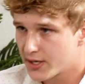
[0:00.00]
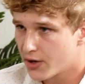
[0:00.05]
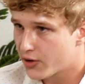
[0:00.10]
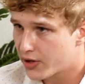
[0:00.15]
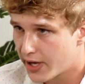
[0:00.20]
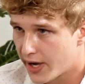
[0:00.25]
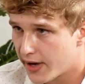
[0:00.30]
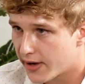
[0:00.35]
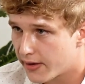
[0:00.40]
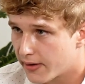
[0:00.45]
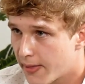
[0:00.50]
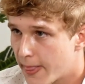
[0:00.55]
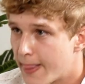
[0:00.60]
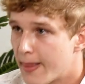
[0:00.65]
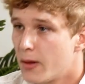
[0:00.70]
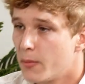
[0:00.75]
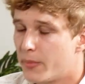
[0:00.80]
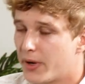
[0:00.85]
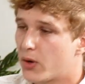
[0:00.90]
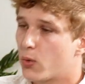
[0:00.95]
okay.
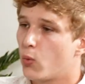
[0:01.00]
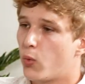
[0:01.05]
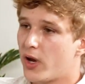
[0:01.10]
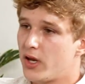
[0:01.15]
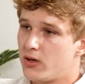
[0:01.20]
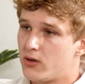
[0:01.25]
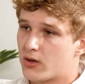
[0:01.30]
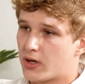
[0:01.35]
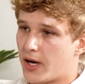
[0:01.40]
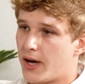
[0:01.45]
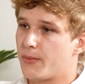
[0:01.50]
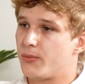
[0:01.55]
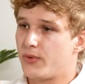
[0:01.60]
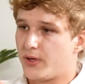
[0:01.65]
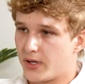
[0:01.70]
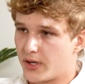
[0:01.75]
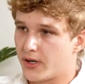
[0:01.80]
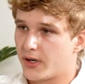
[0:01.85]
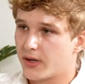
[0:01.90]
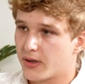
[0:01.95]
But when you come
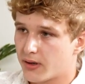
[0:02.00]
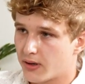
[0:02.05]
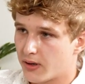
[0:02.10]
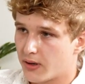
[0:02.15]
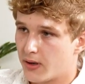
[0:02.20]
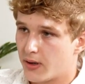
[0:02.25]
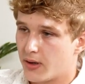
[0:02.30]
here,